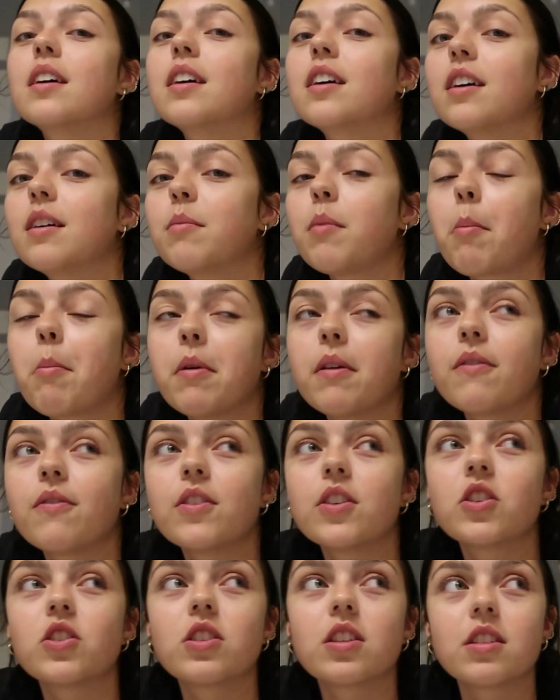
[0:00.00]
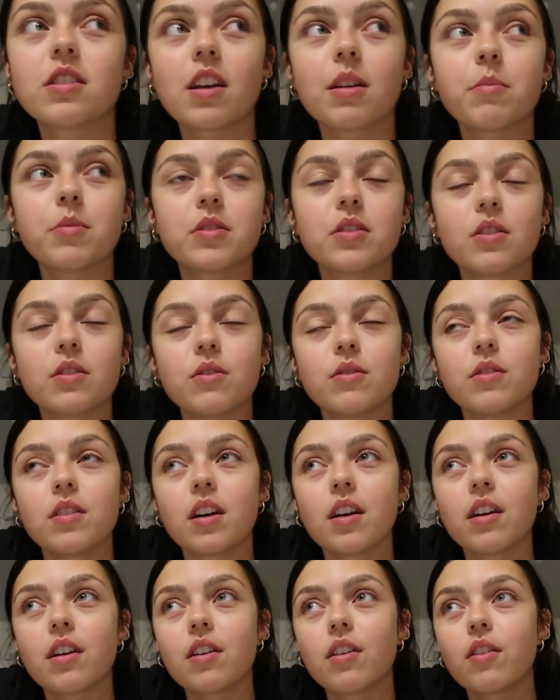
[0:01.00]
I'm gonna finish this episode
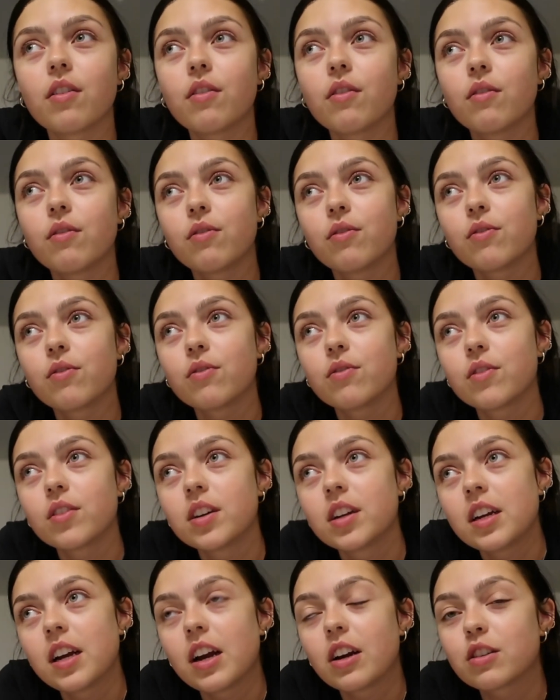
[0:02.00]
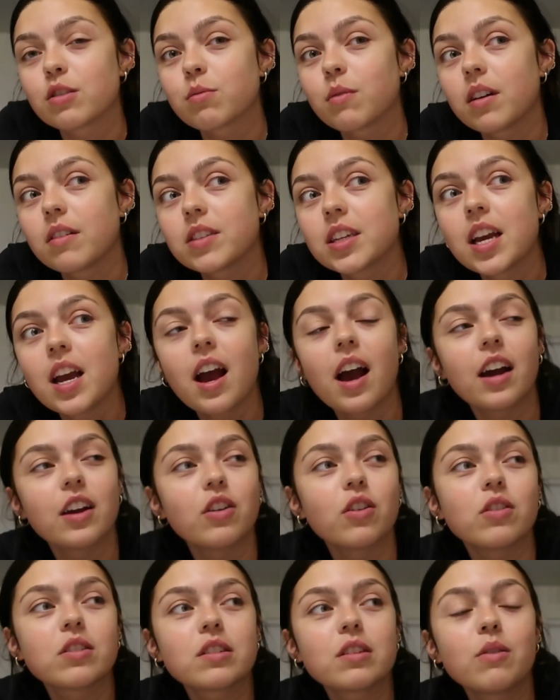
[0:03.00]
of Housewives. I
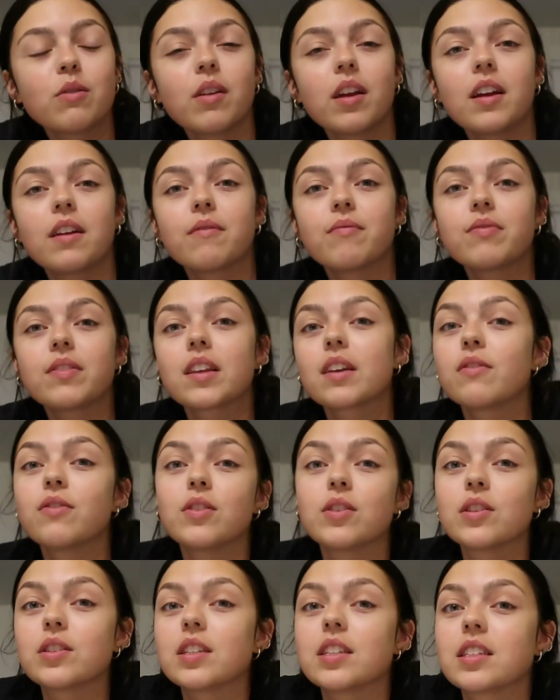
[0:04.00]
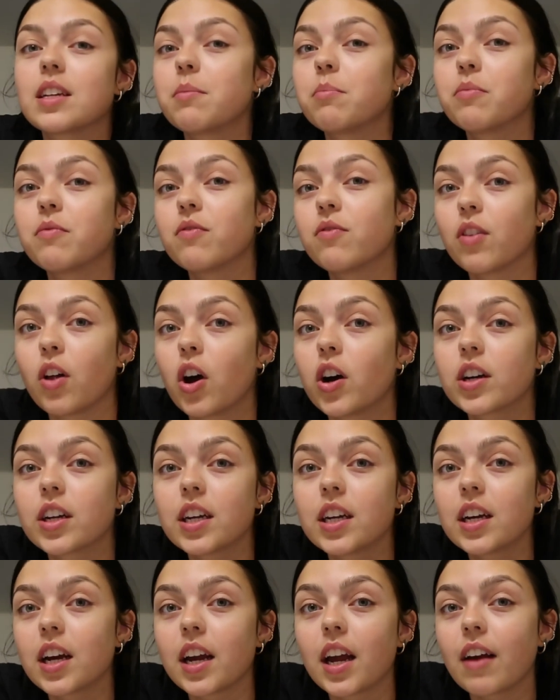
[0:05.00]
also like feel since I'm
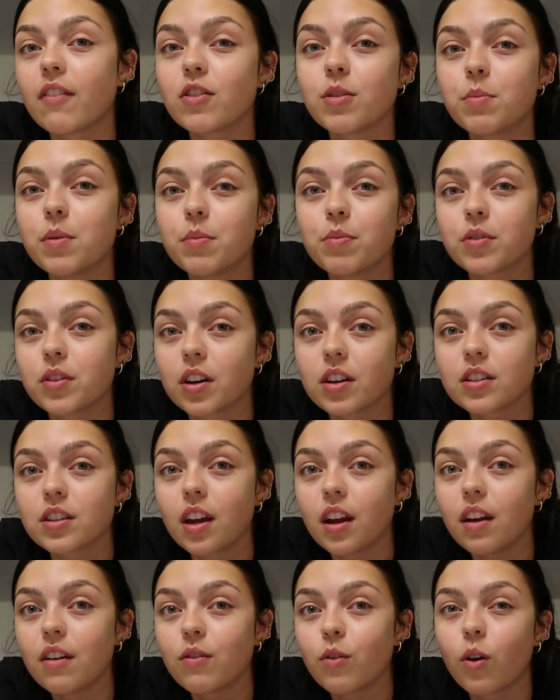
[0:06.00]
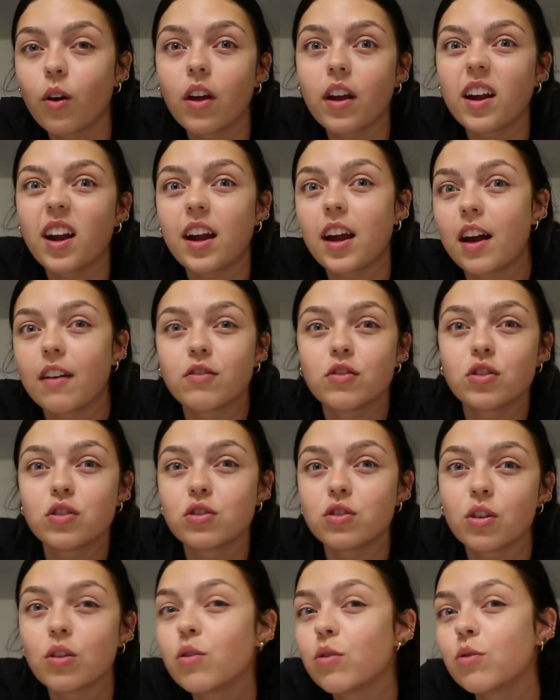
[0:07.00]
vlogging, I have to be productive or like I have to
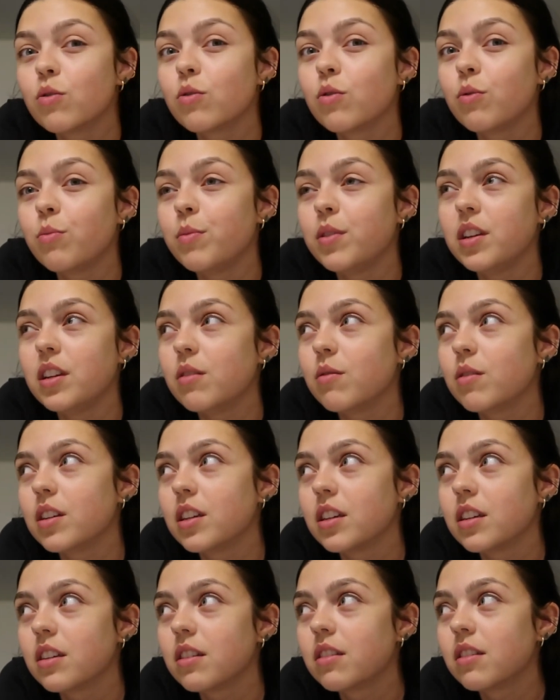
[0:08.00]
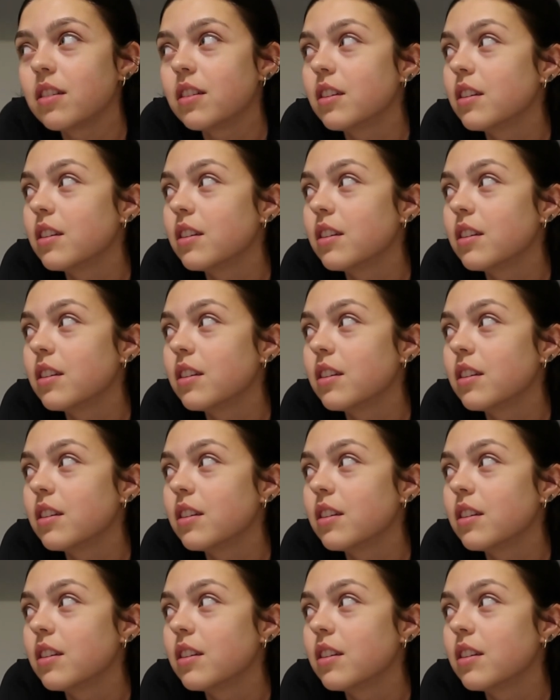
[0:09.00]
show me doing